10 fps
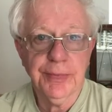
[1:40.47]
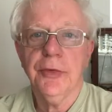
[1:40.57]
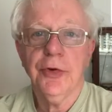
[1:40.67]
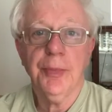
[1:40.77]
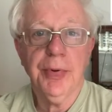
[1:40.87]

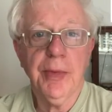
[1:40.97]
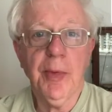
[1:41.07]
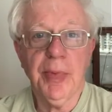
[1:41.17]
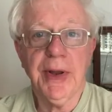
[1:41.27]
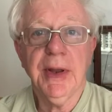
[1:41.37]
So
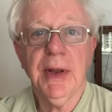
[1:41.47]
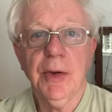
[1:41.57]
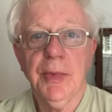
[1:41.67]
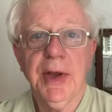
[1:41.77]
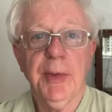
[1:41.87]
probably
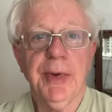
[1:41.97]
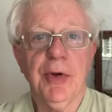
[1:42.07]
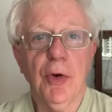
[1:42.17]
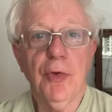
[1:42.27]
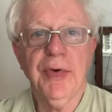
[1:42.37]
we had been
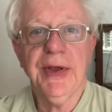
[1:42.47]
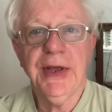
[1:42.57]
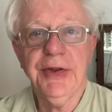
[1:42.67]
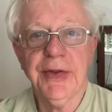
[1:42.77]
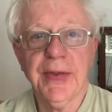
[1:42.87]

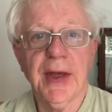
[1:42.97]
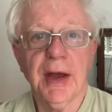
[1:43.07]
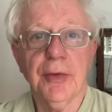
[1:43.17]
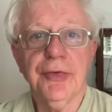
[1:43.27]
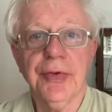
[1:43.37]
overheating the
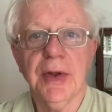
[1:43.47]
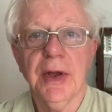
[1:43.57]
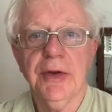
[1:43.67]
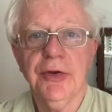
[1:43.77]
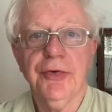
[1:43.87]
house
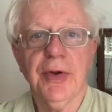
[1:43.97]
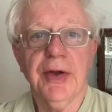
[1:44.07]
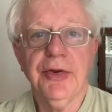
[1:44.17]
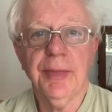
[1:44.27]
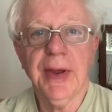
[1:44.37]
to try
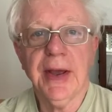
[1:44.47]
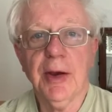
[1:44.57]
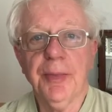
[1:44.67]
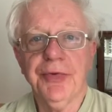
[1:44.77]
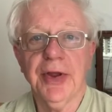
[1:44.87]
to make
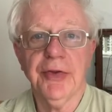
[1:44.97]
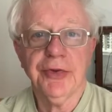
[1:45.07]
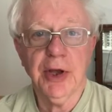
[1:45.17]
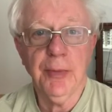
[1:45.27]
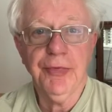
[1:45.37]
upstairs
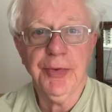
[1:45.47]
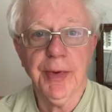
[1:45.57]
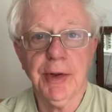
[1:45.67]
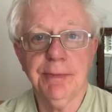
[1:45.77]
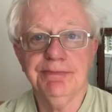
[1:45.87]
comfortable.